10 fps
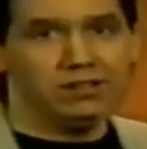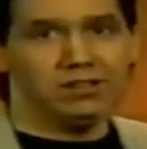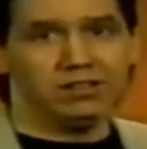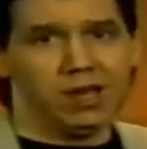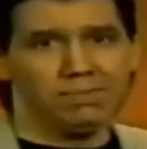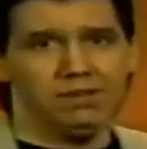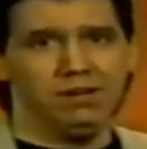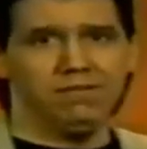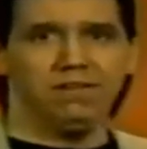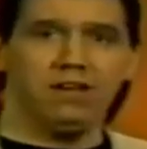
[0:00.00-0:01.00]

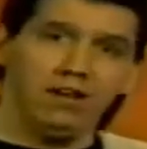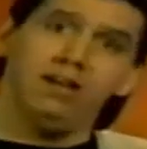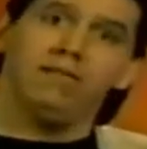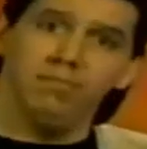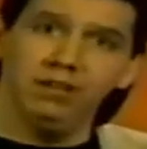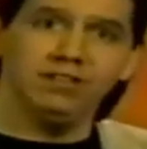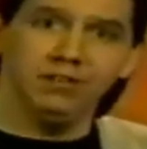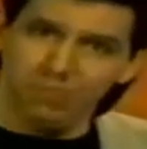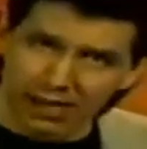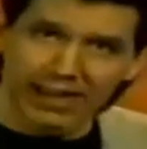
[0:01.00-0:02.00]
deceptive
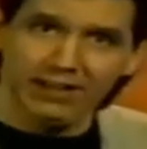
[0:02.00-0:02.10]
Mr.